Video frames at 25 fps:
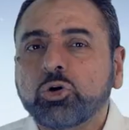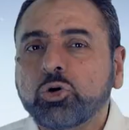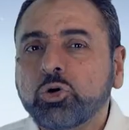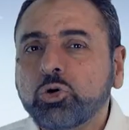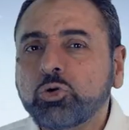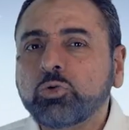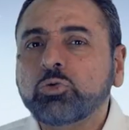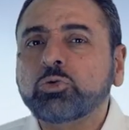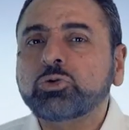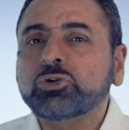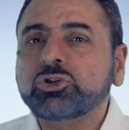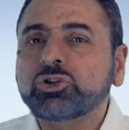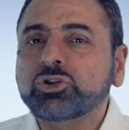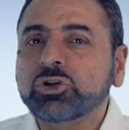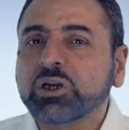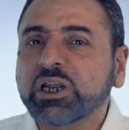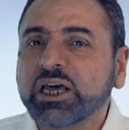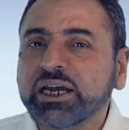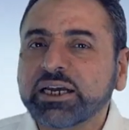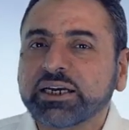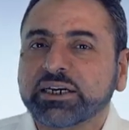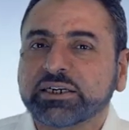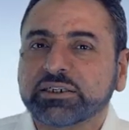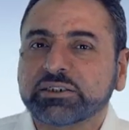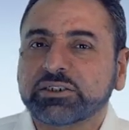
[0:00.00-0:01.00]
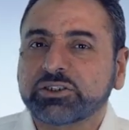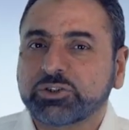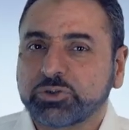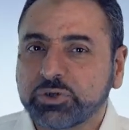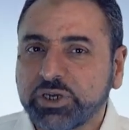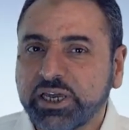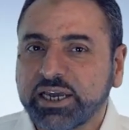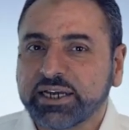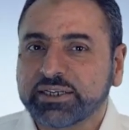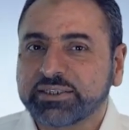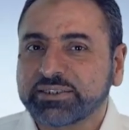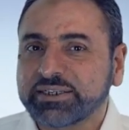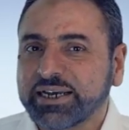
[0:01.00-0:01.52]
"Who would you like us
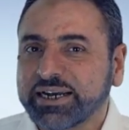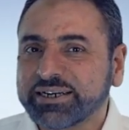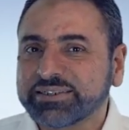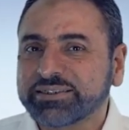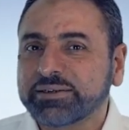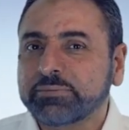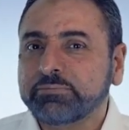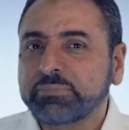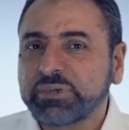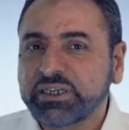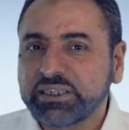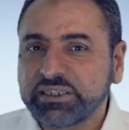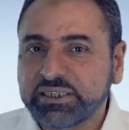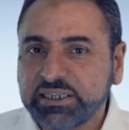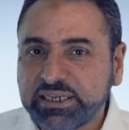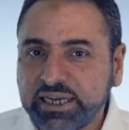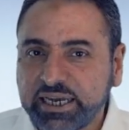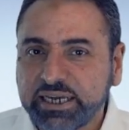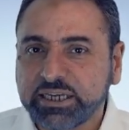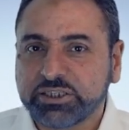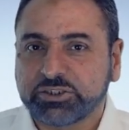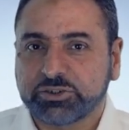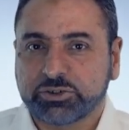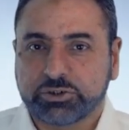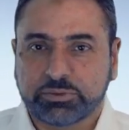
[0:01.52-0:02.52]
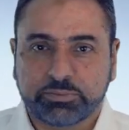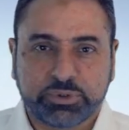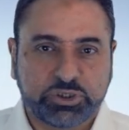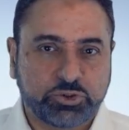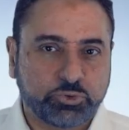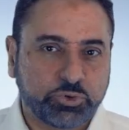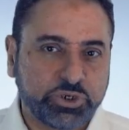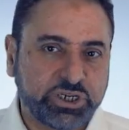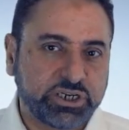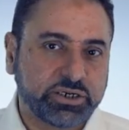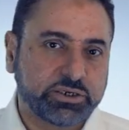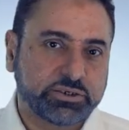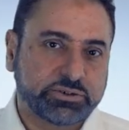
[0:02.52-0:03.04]
to get as a mediator
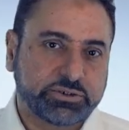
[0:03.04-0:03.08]
between